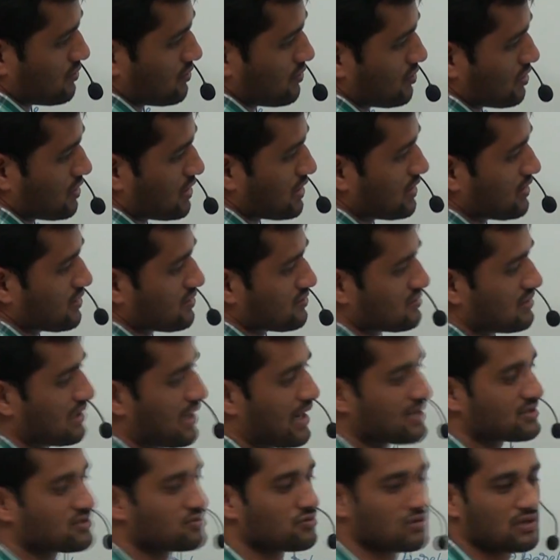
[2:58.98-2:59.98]
Okay,
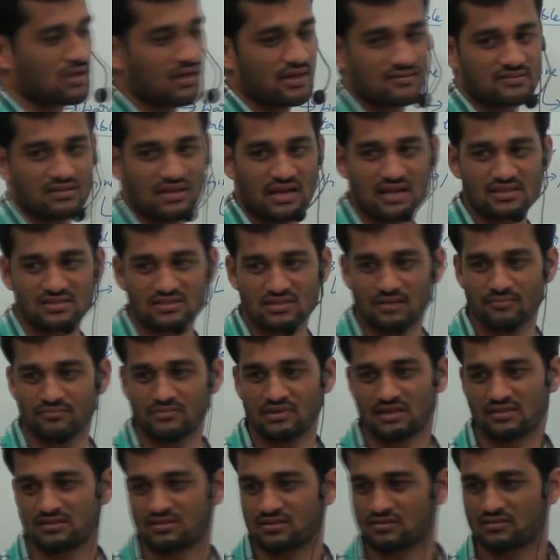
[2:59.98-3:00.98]
slash Durga slash Ram,
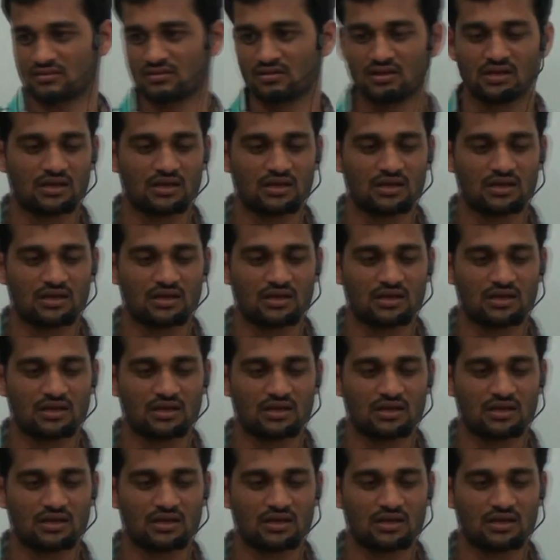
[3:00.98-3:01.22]
that's it.